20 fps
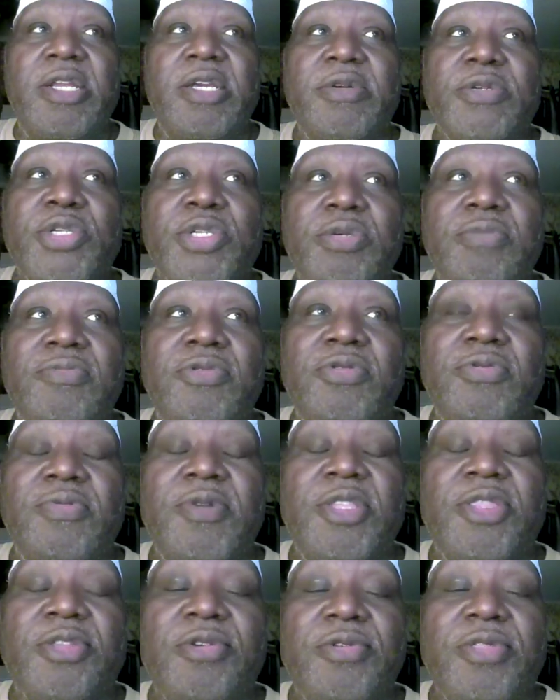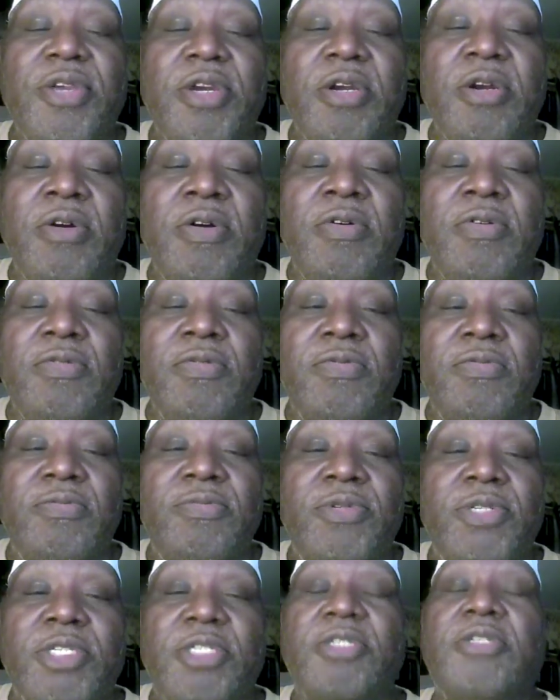it's no longer your
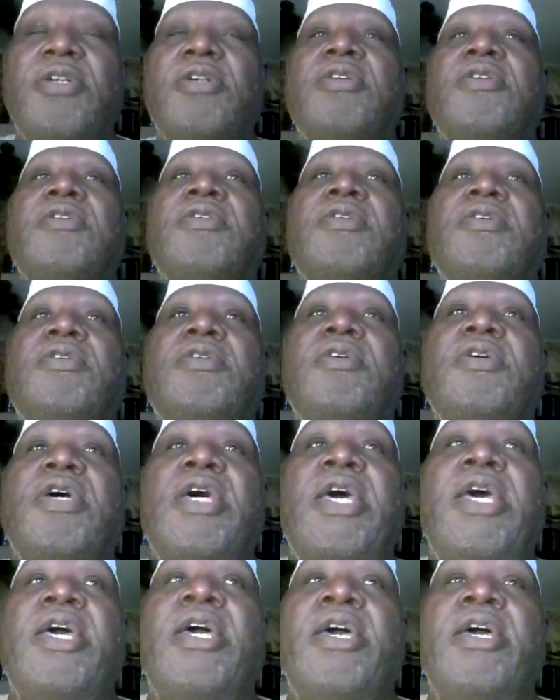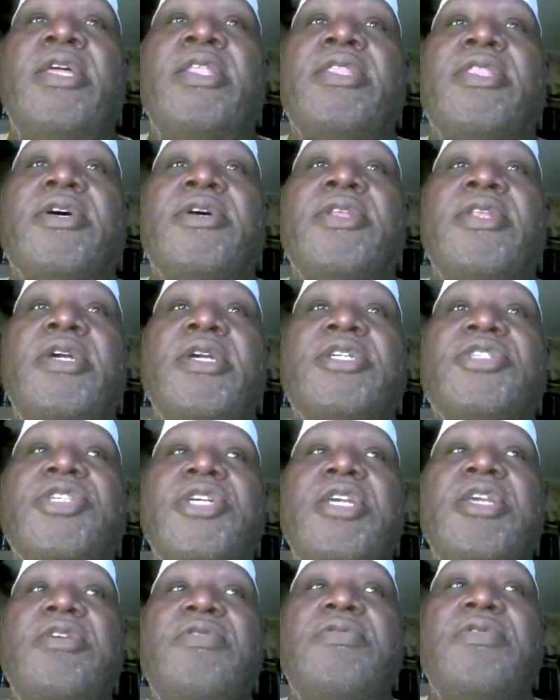home. They're taking it over. They're acting like
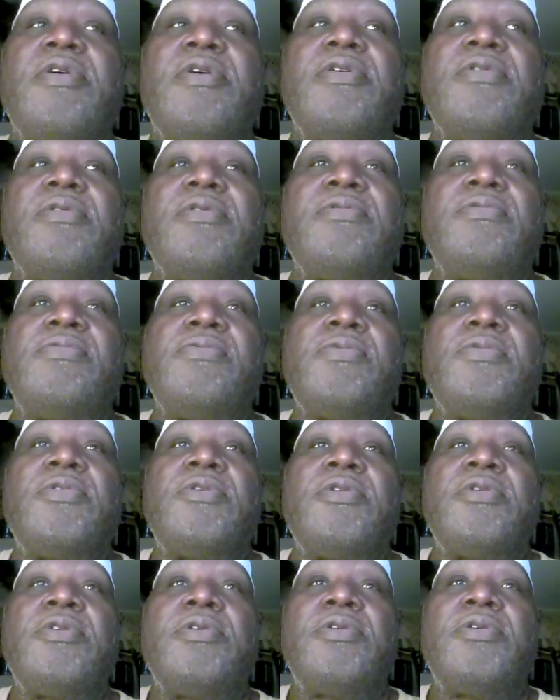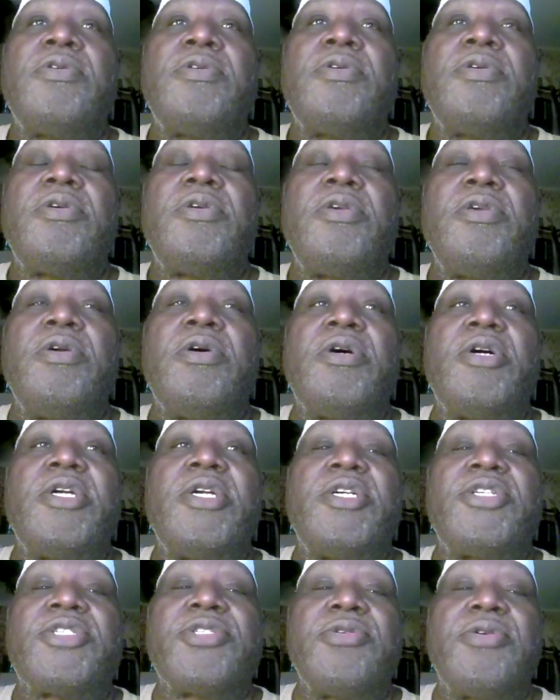if it's their home. I'm a
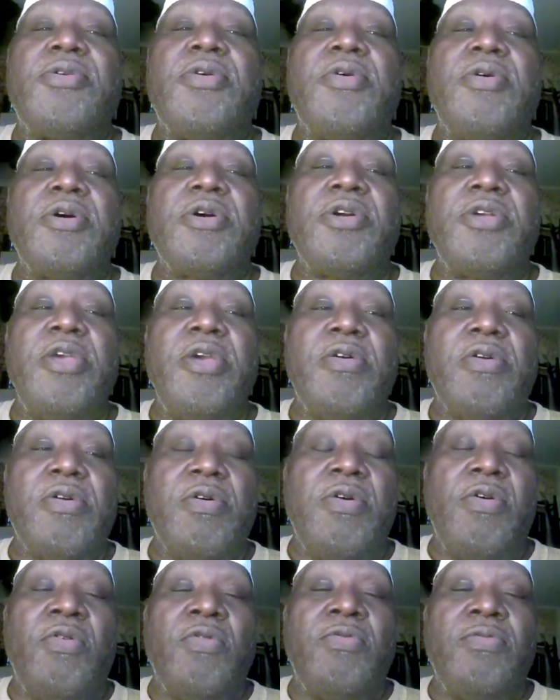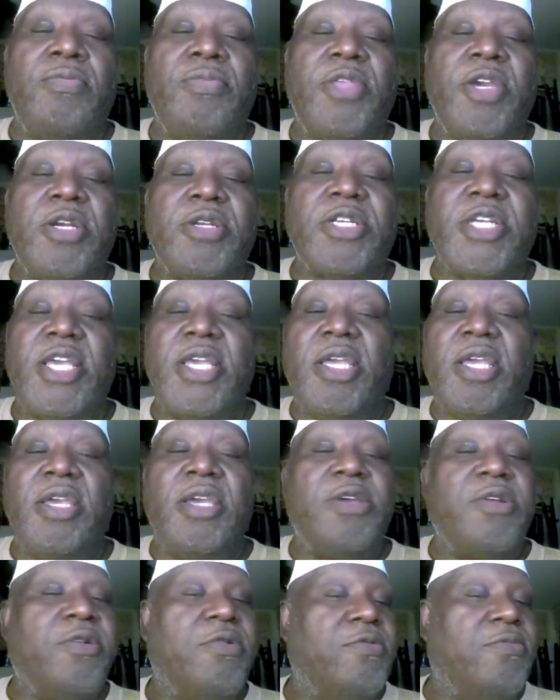big believer
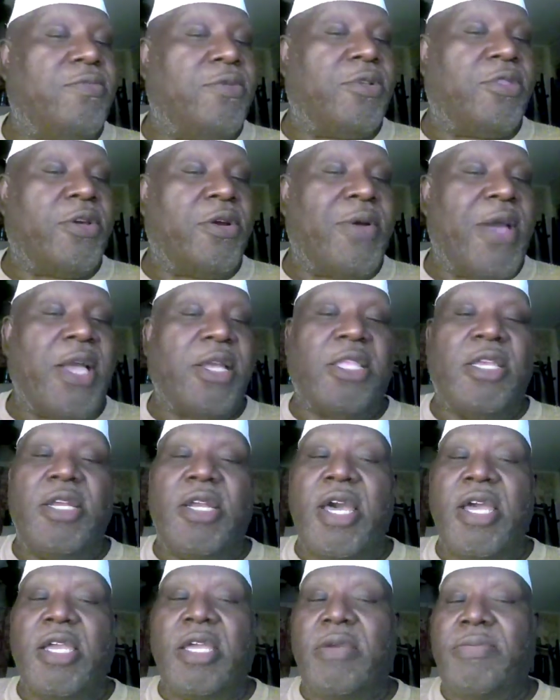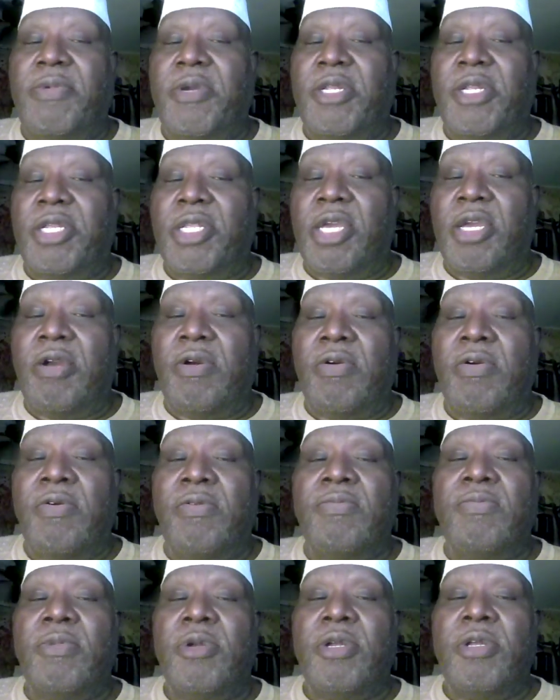in
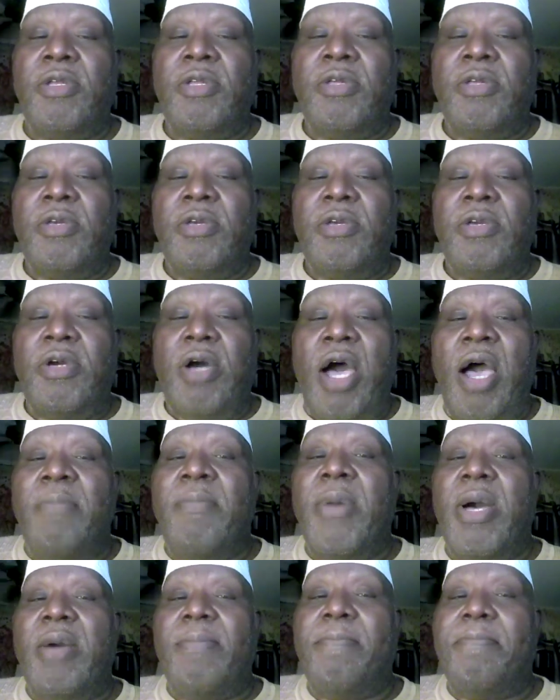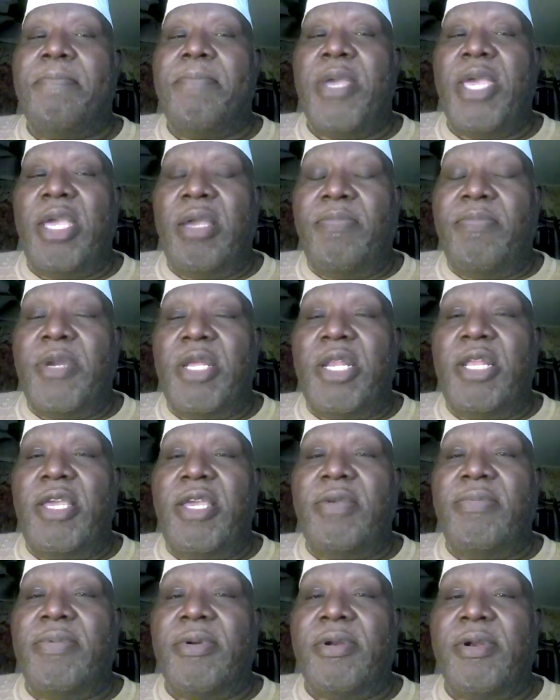You know, it's one thing to have somebody
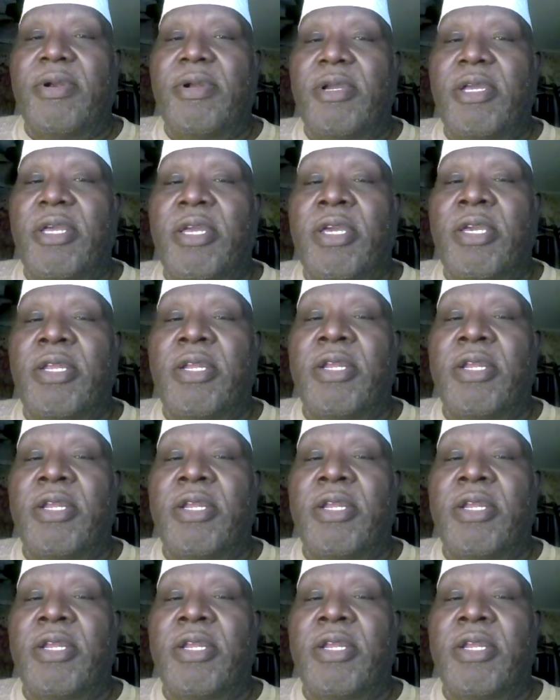visit you. It's